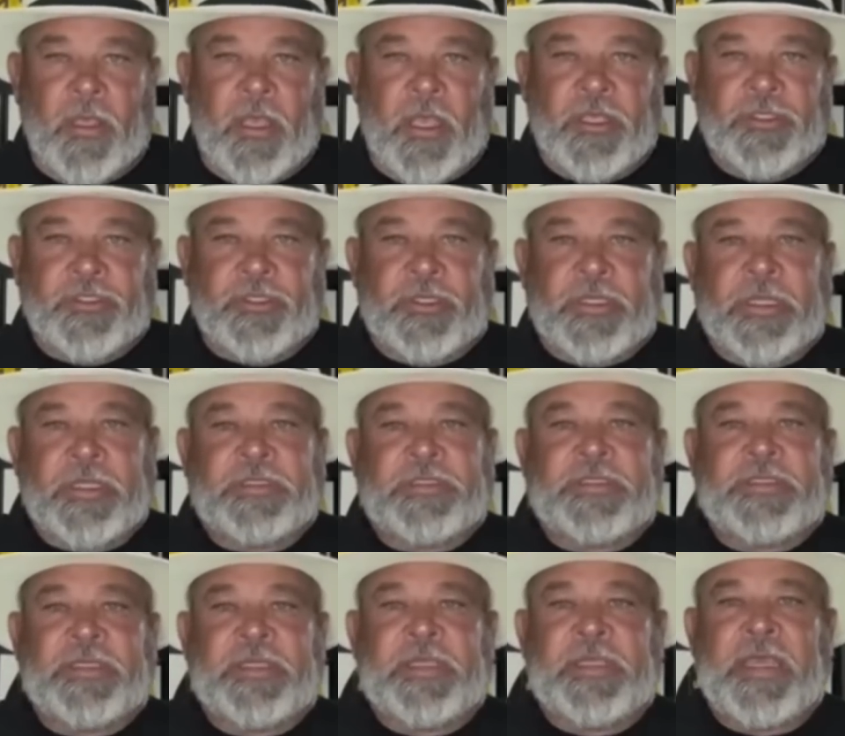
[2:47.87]
As you can
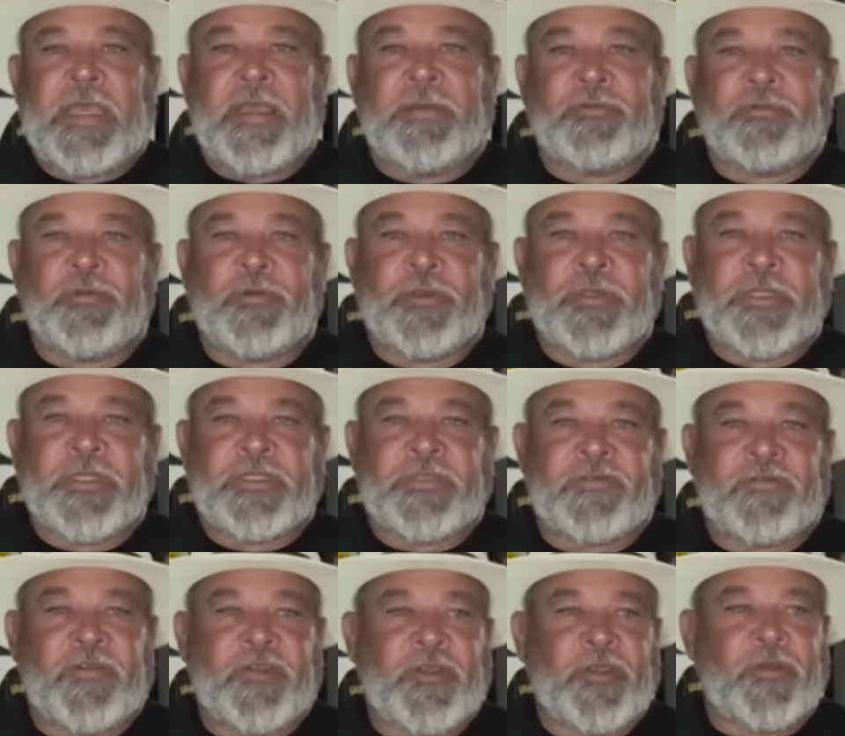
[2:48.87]
see, I'm doing this
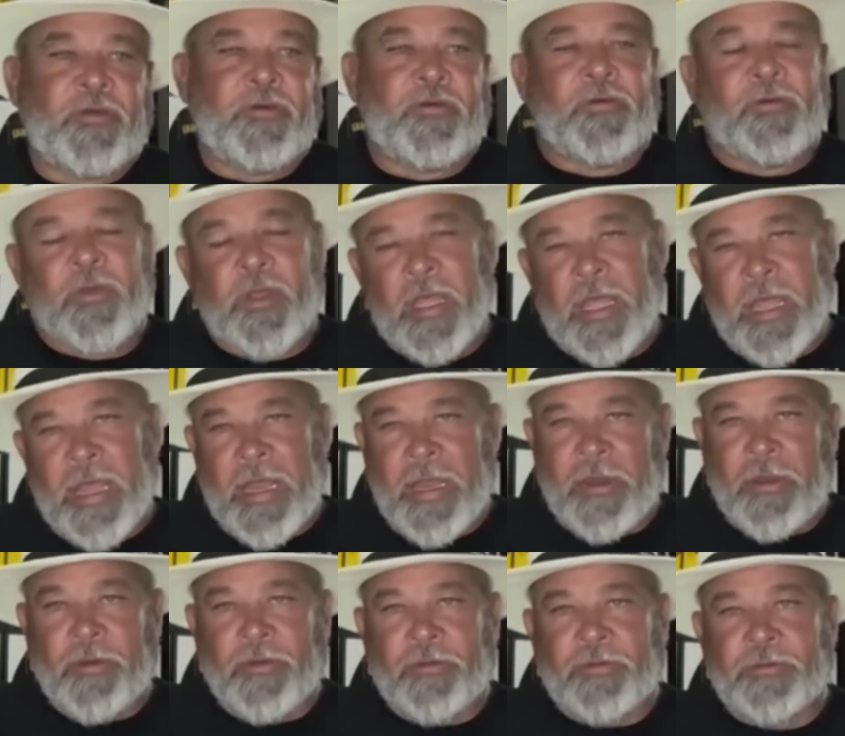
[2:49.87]
video
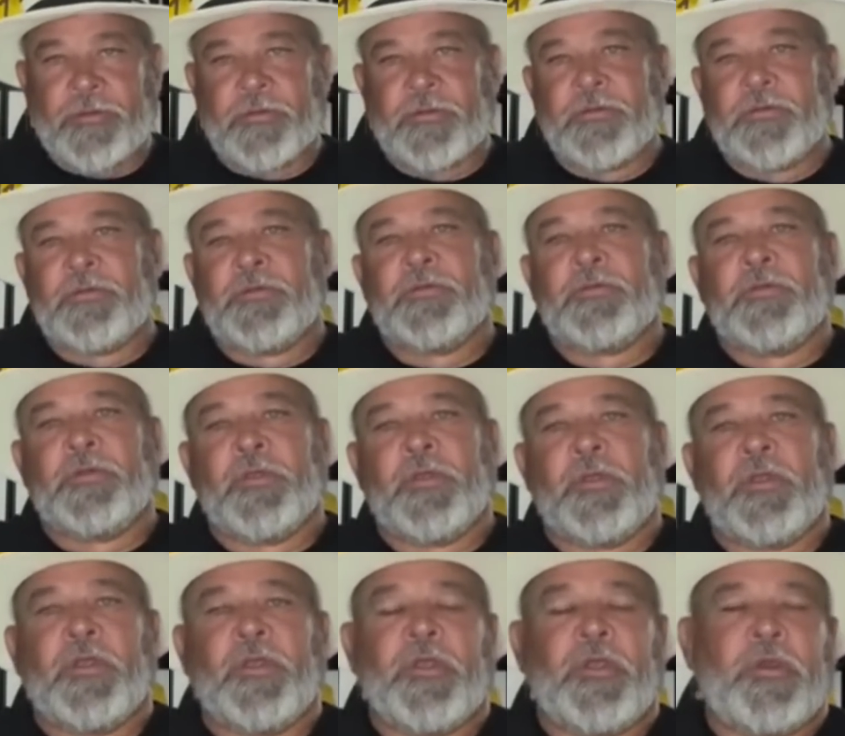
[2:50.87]
alone,
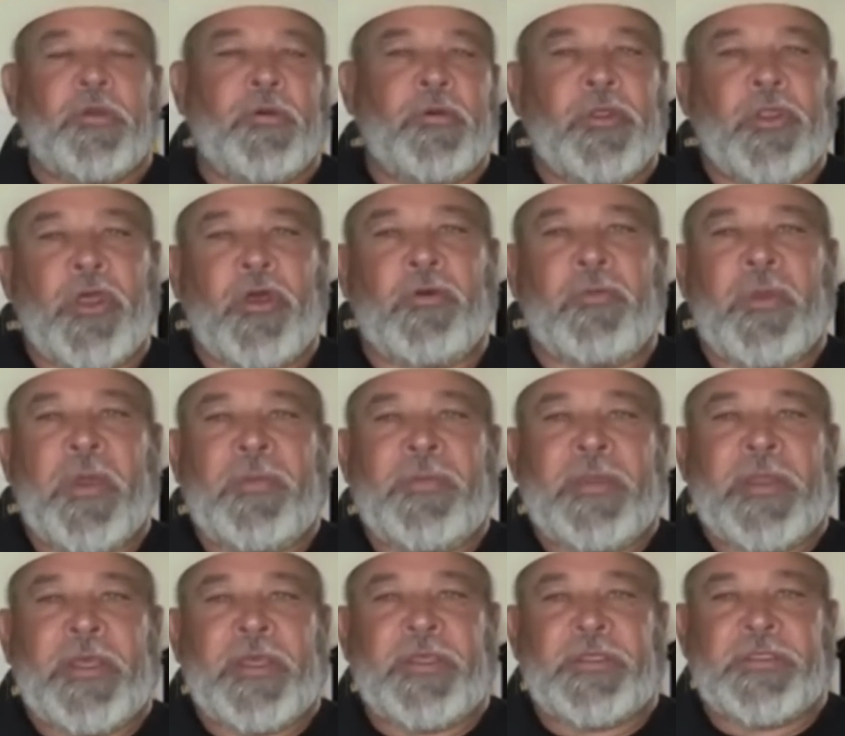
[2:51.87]
without my
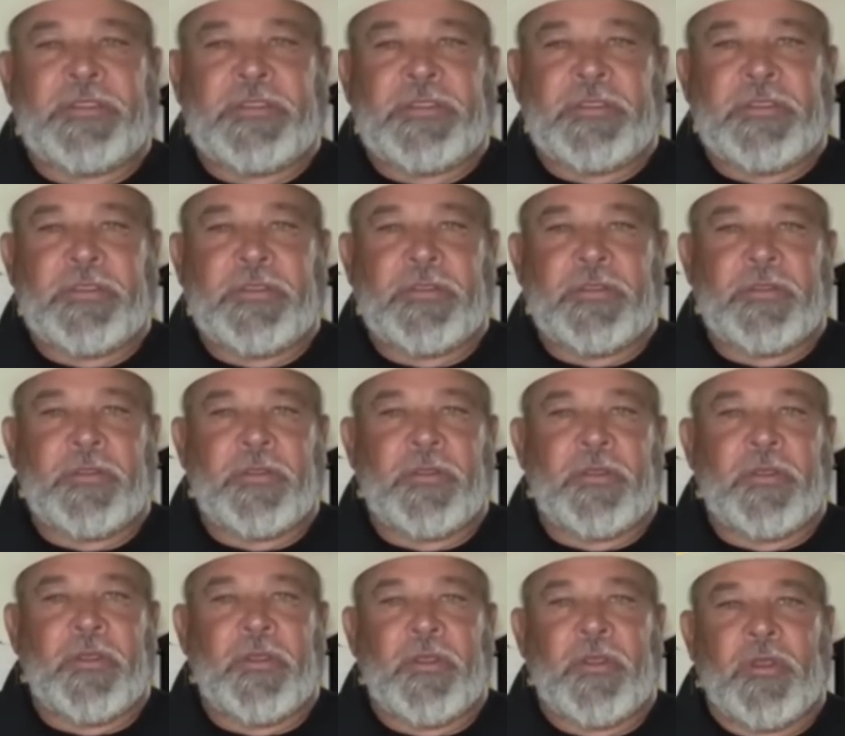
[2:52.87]
players,
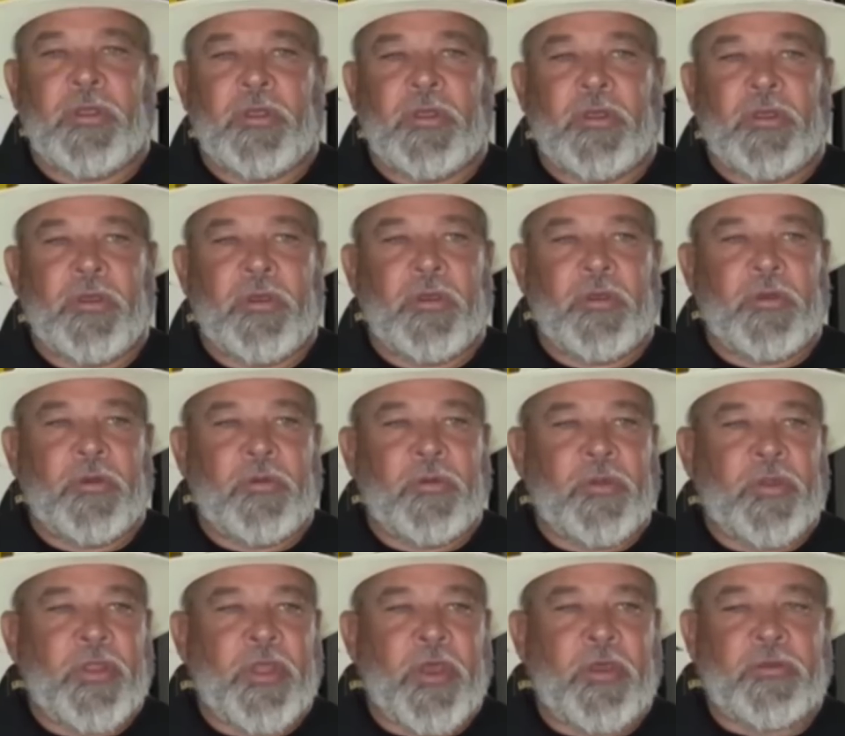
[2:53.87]

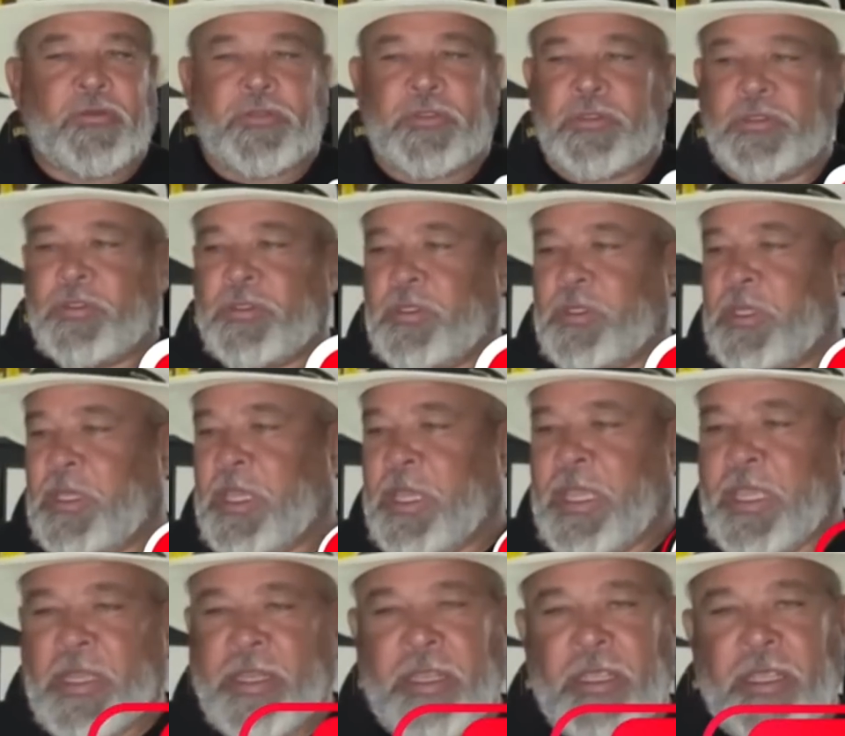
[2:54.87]
without
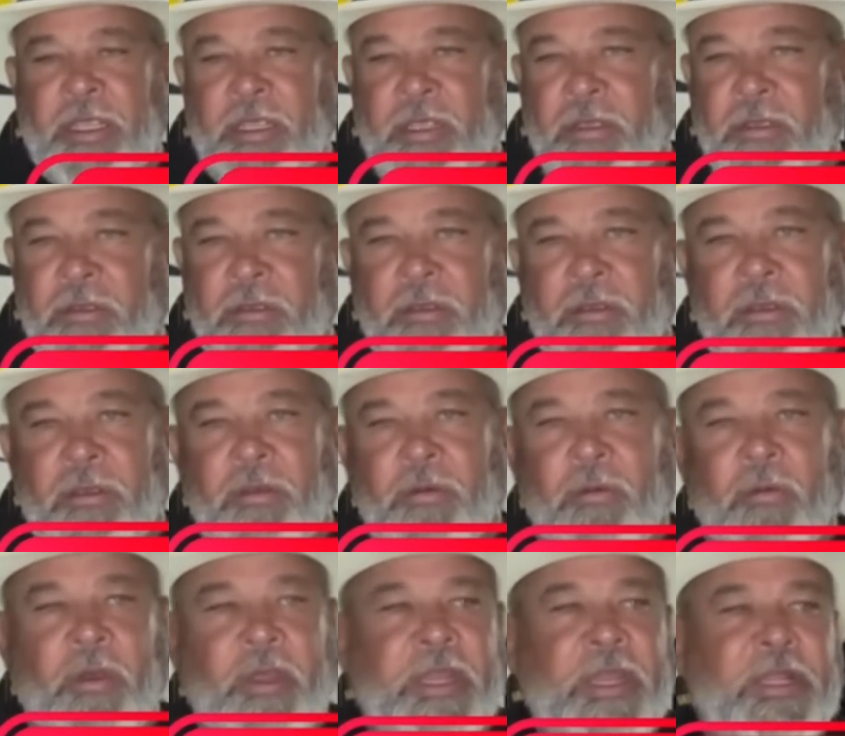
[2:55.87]

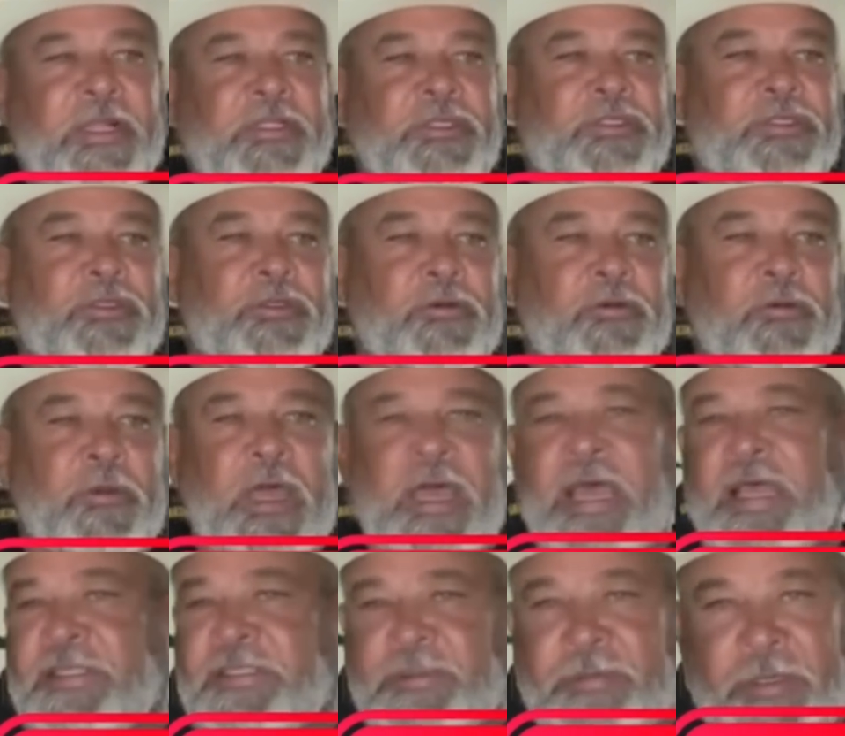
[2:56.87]
anyone else to
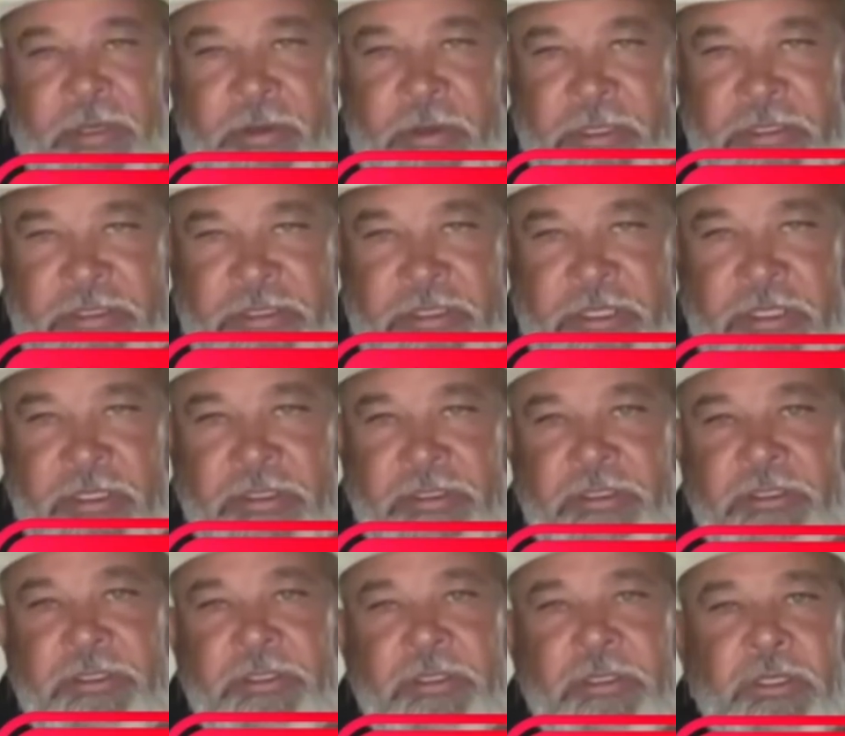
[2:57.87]
ask me
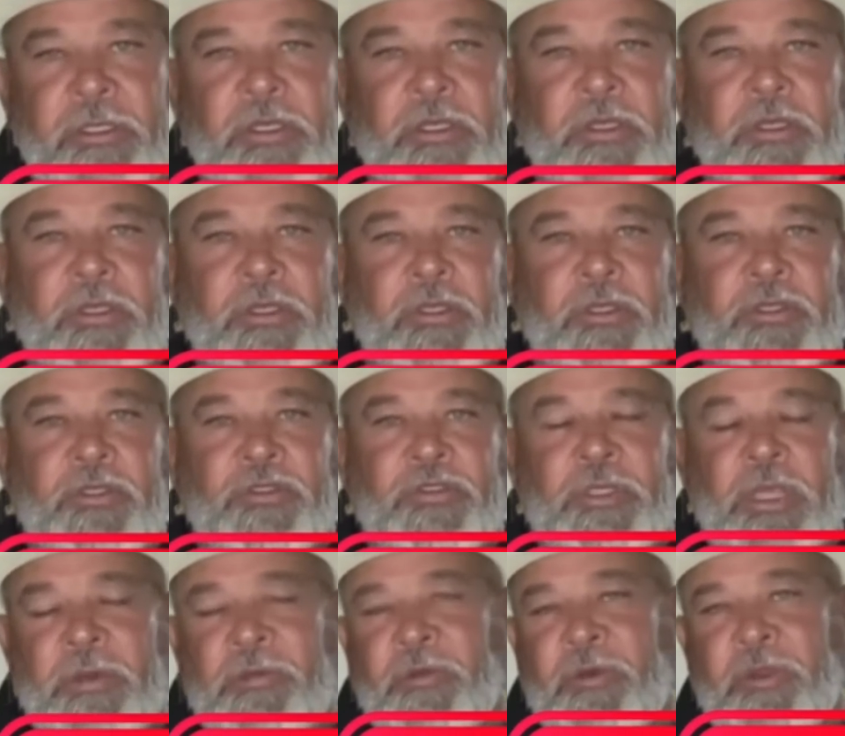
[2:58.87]
questions.
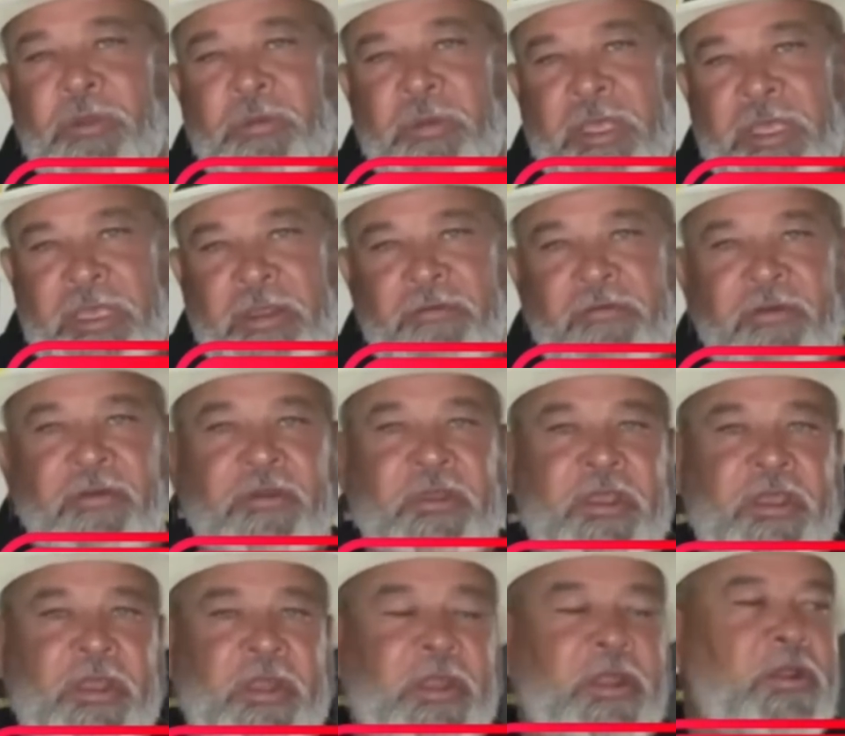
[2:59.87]
So I'm going to make it very
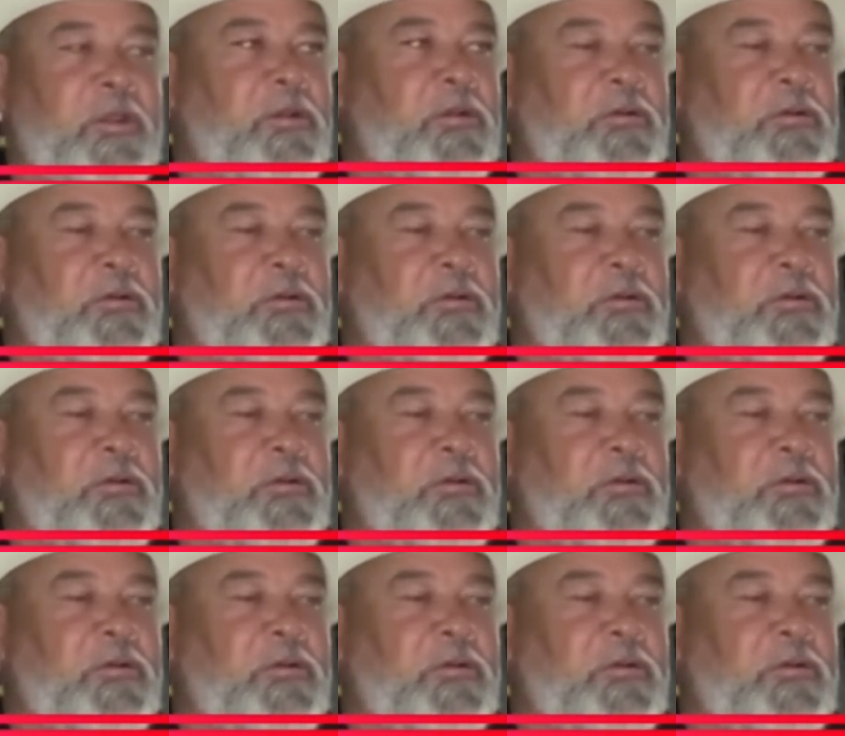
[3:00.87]
clear.